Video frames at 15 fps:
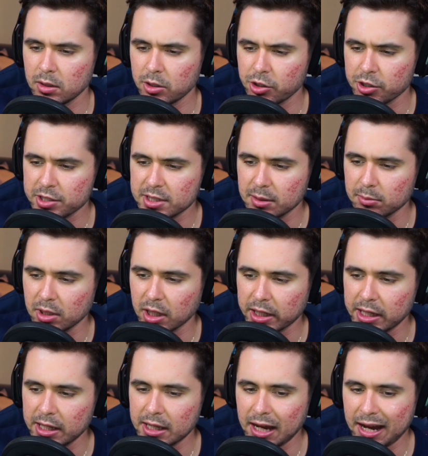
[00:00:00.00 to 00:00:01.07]
You're some
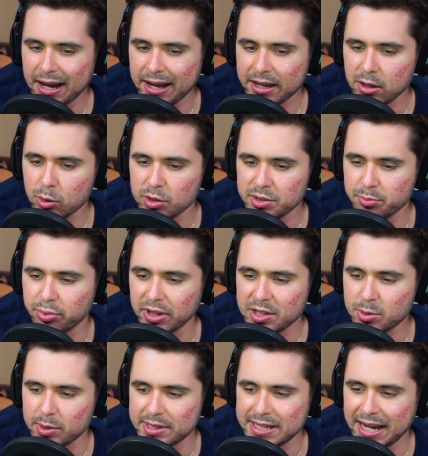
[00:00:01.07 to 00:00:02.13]
lucky guy who is
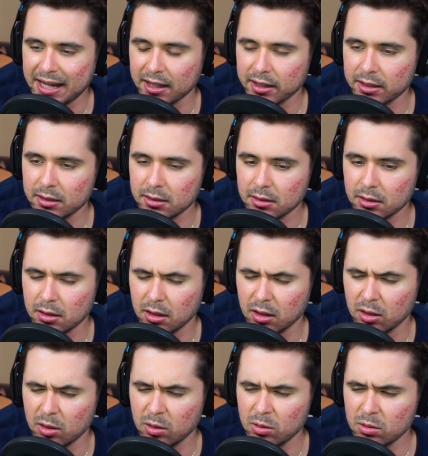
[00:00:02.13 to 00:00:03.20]
blessed with talent.
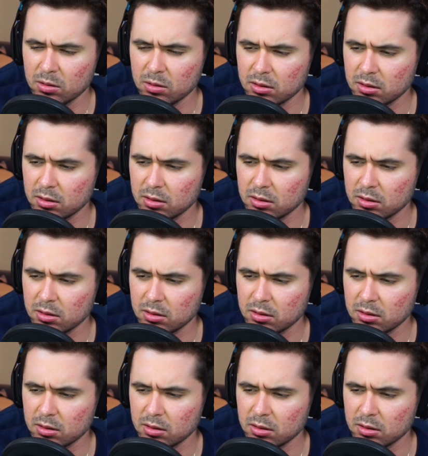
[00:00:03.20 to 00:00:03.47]
Oh?